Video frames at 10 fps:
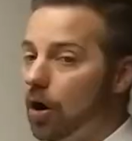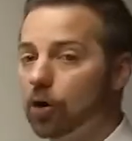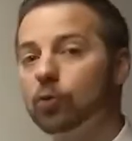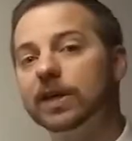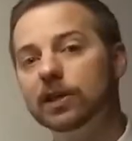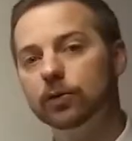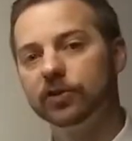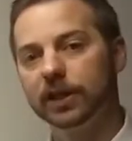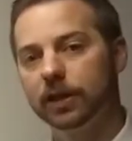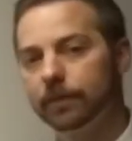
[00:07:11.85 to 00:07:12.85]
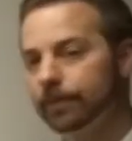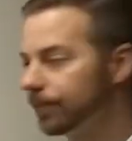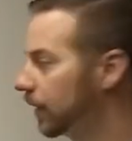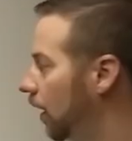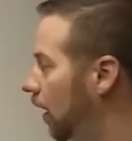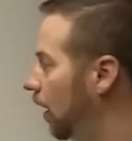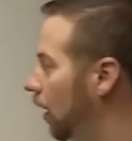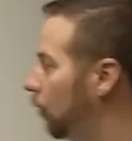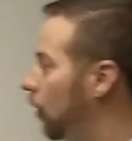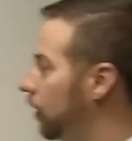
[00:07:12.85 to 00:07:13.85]
are we using?
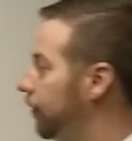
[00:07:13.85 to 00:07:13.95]
Well,